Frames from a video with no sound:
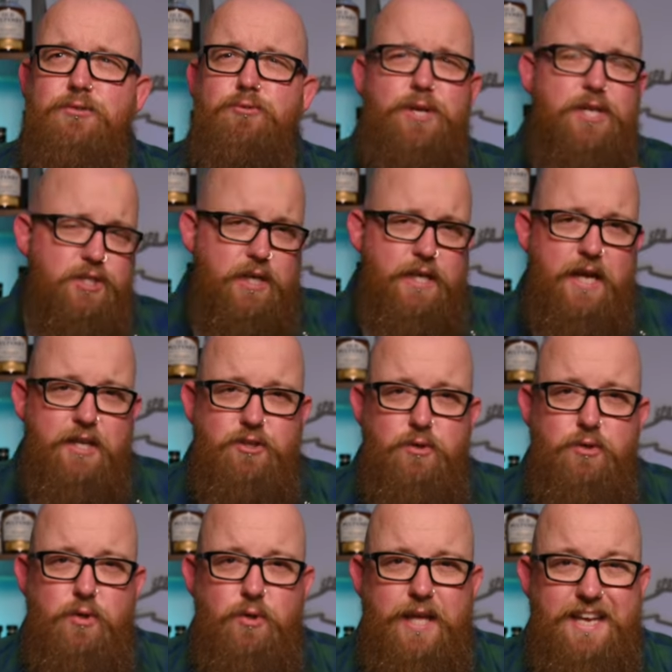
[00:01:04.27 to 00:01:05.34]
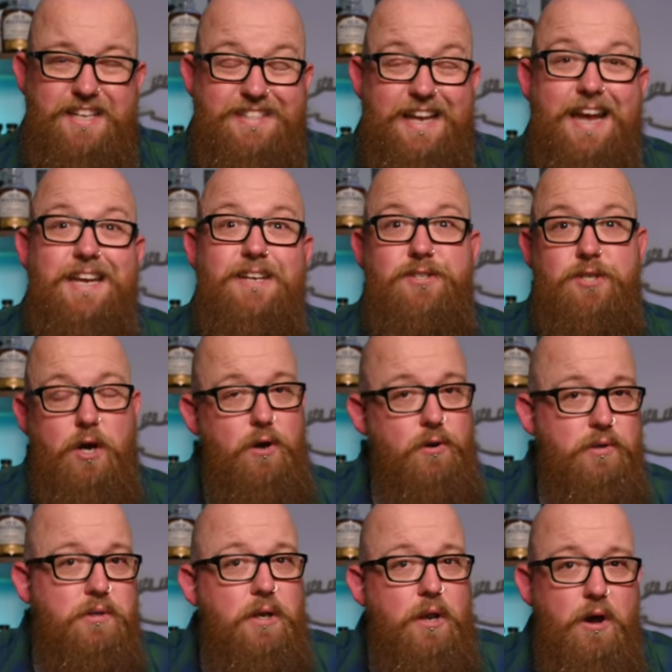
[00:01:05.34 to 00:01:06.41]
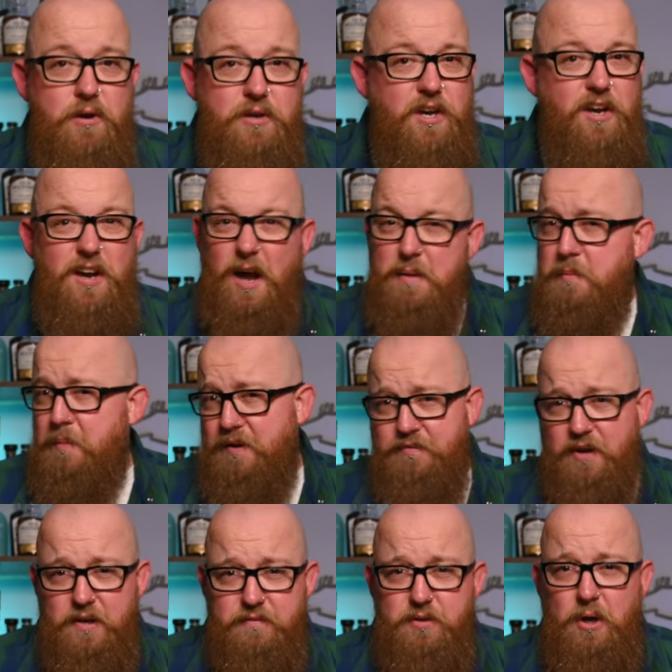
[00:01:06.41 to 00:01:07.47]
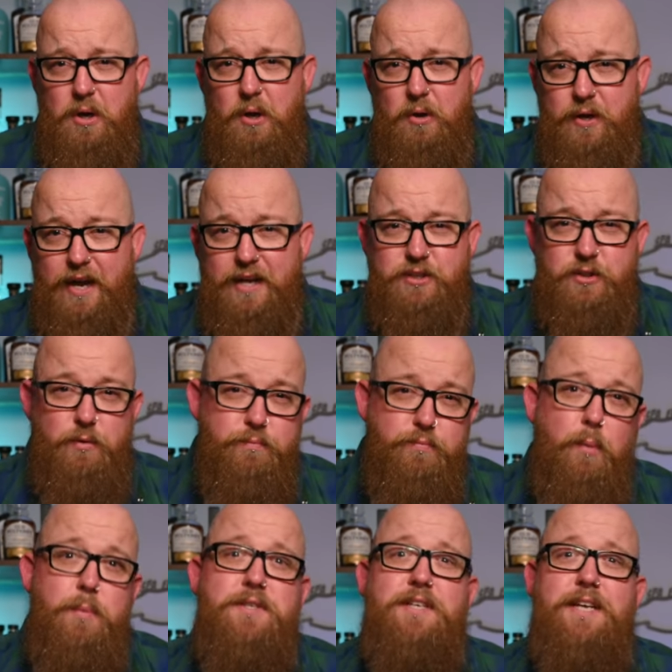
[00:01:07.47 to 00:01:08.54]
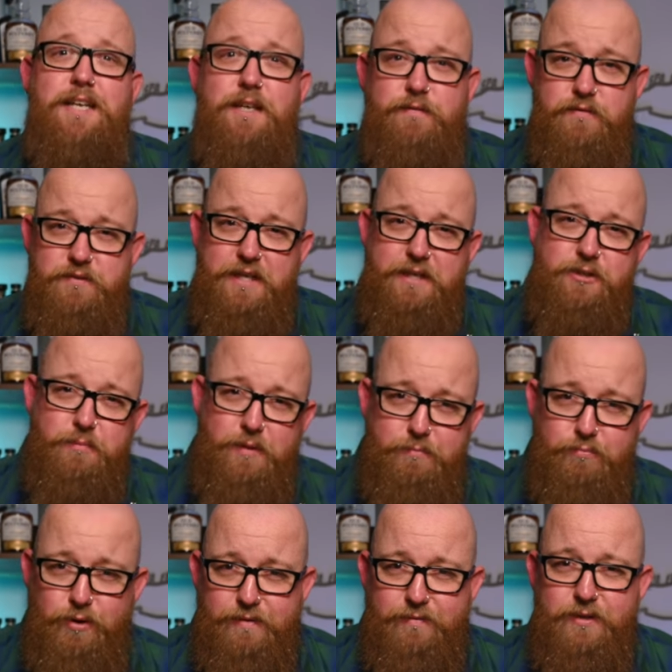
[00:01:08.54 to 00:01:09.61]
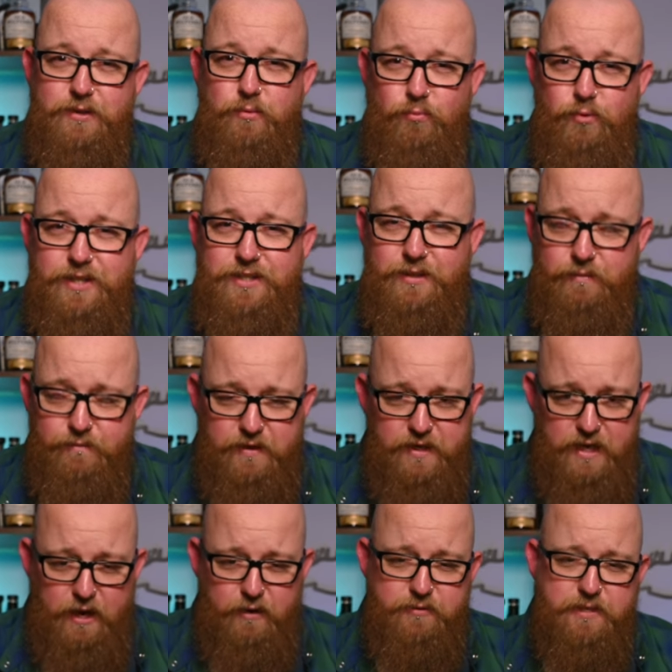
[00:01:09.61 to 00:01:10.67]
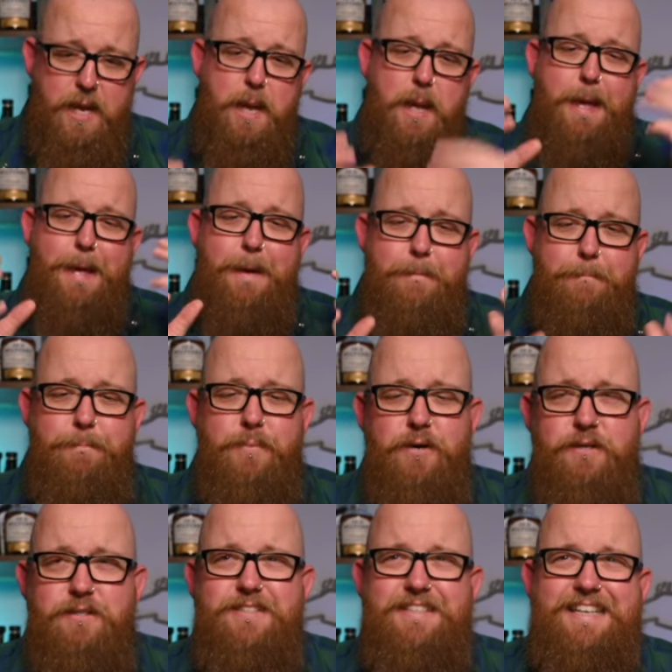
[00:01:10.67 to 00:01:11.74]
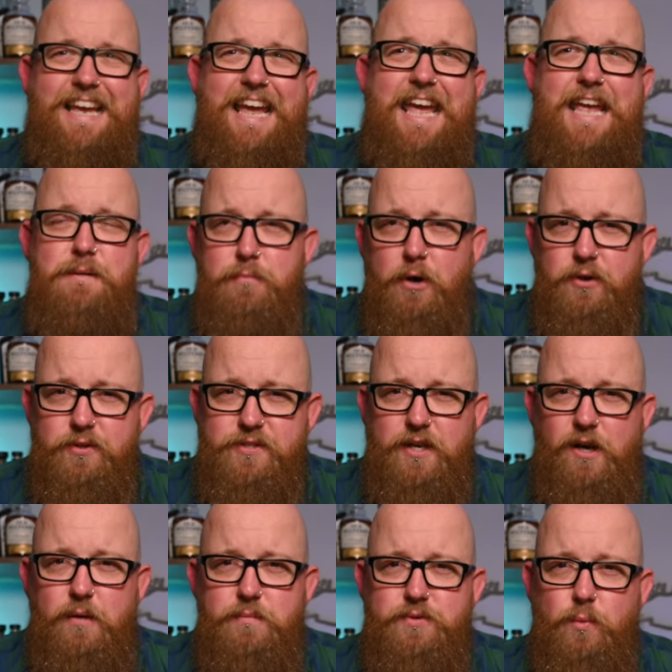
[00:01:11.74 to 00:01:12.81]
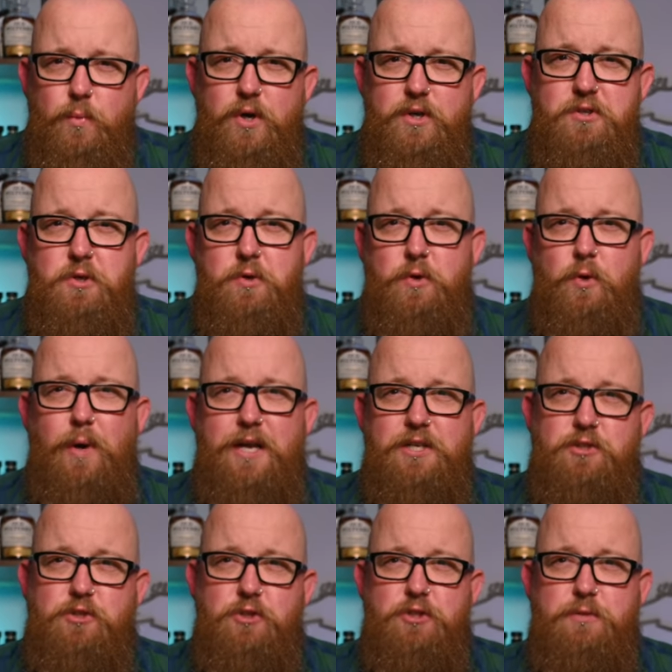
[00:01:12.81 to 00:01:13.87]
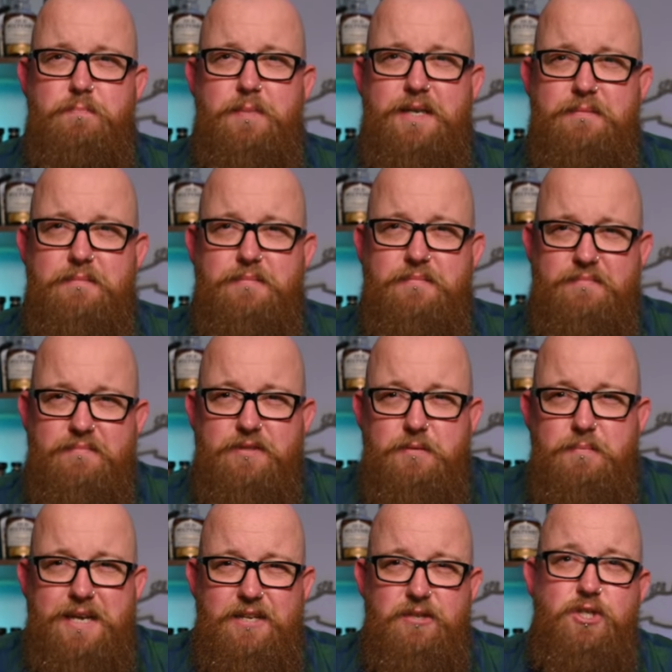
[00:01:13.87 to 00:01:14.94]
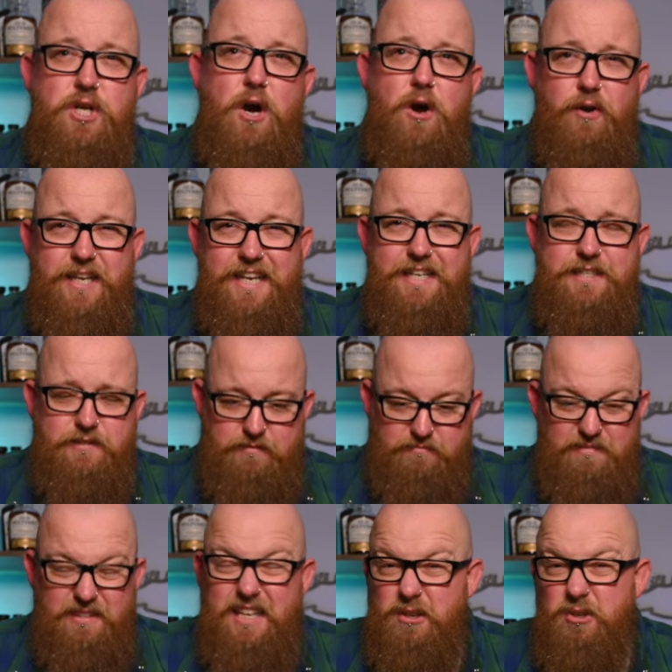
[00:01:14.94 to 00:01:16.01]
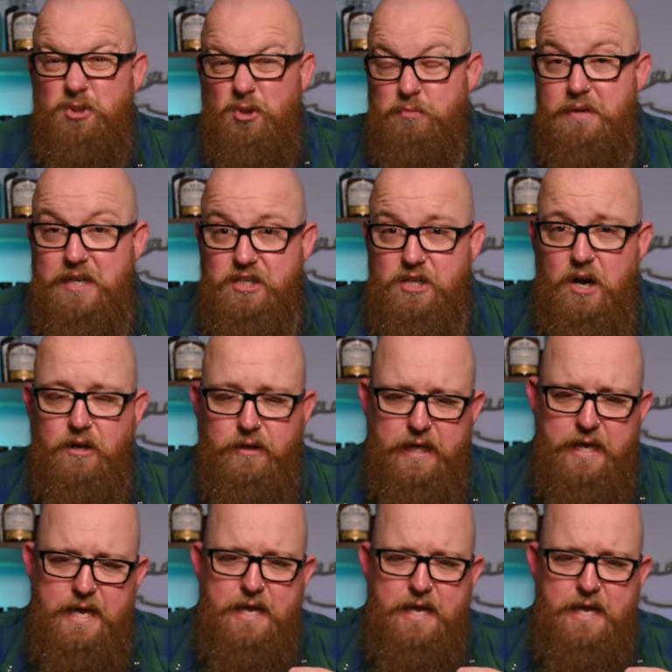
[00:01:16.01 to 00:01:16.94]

traditionally a Dunkel is a dark lager. I'm a big fan of dark lager, as you've probably seen if you've seen some of the previous recent videos. But in modern times, the word Dunkel has just been to mean dark. It does just mean dark,